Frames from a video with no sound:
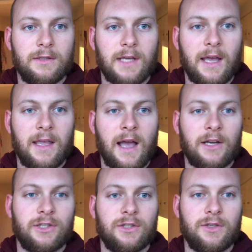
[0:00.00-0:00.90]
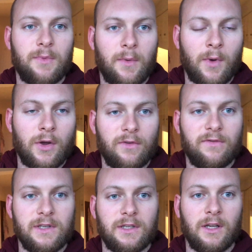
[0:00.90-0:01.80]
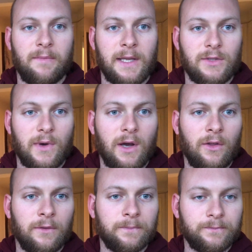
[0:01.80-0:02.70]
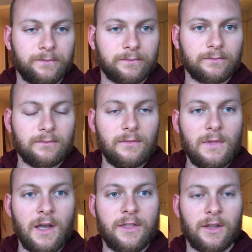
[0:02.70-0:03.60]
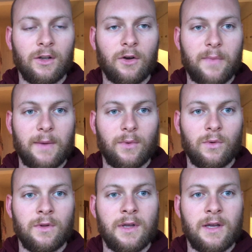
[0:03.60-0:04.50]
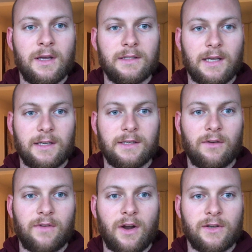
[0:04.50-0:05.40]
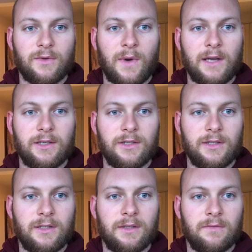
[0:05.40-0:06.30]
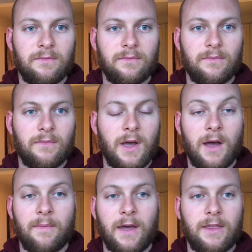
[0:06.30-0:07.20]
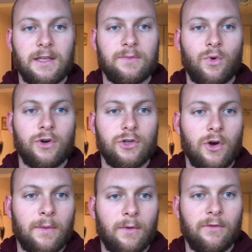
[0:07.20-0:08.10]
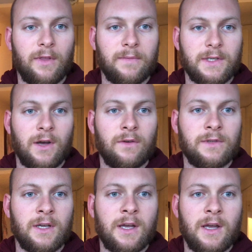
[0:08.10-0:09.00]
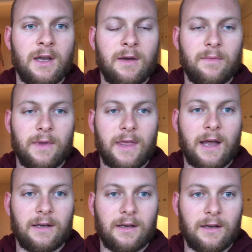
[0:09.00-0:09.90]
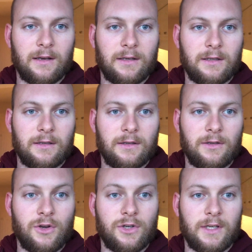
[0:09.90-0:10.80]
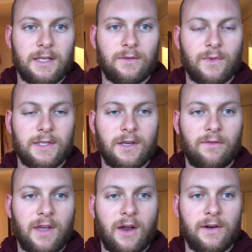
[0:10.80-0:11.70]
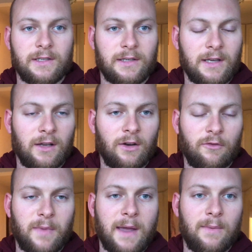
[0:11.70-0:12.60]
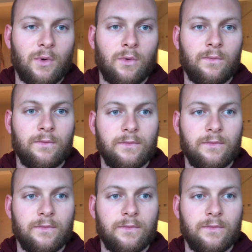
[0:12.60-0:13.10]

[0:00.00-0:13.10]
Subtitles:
taking action to promote your physical and mental health. I think a lot of people take self-care as a way to just make things more enjoyable for themselves, but that usually isn't what self-care is. I see a lot of people